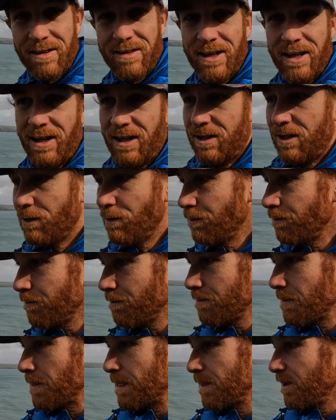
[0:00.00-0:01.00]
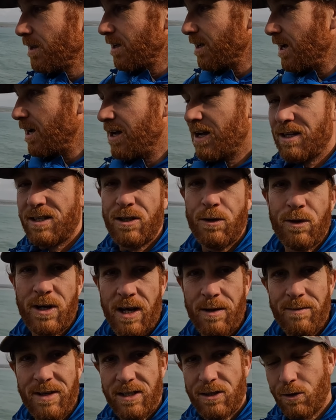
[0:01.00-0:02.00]
of thing, you know. It's
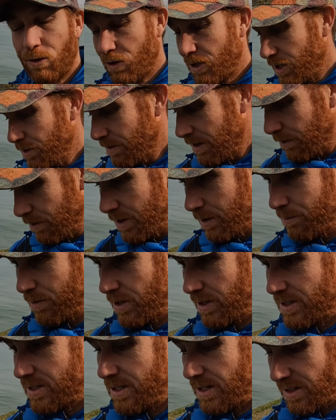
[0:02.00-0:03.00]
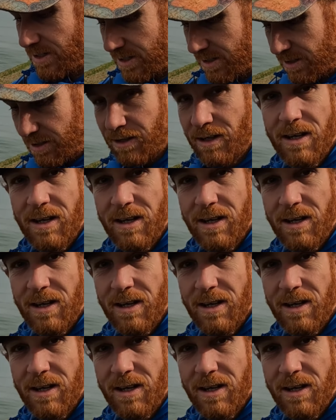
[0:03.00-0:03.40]
okay me talking about it, but it's nice to